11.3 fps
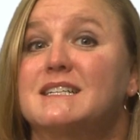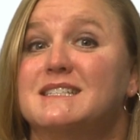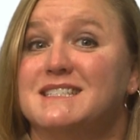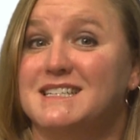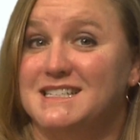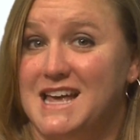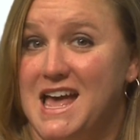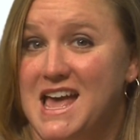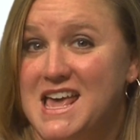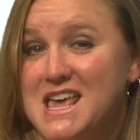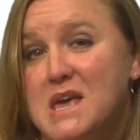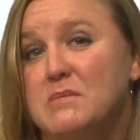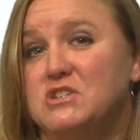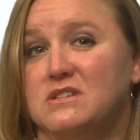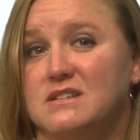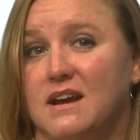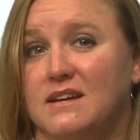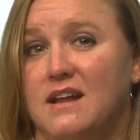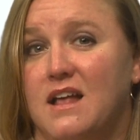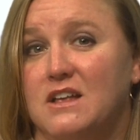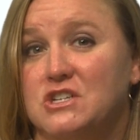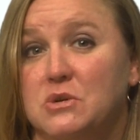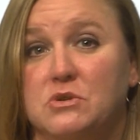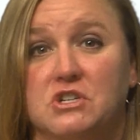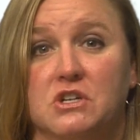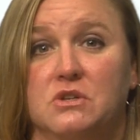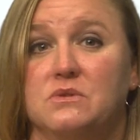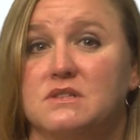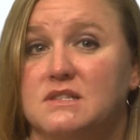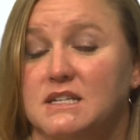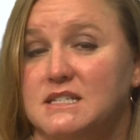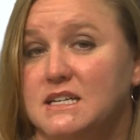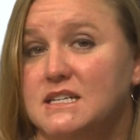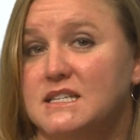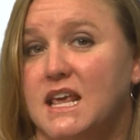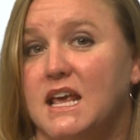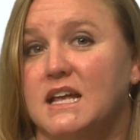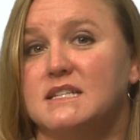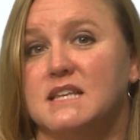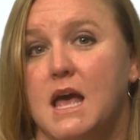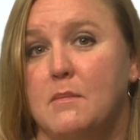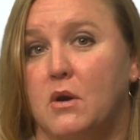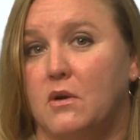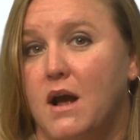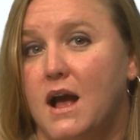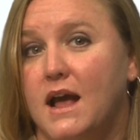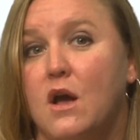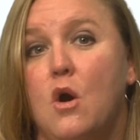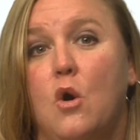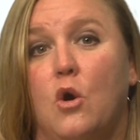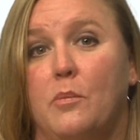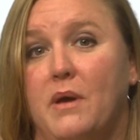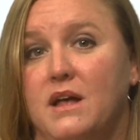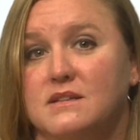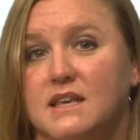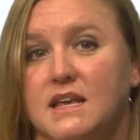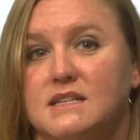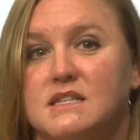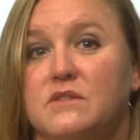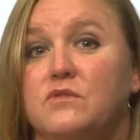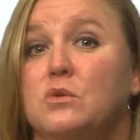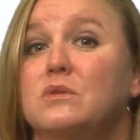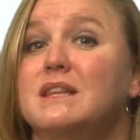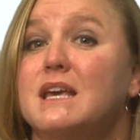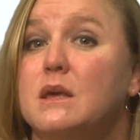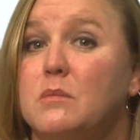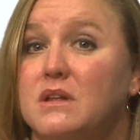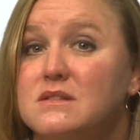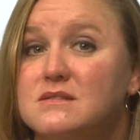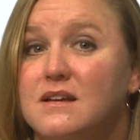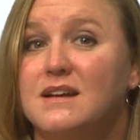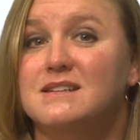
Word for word: Today, imaging technology, which includes CT scans, MRI, or PET scans, can view ligaments,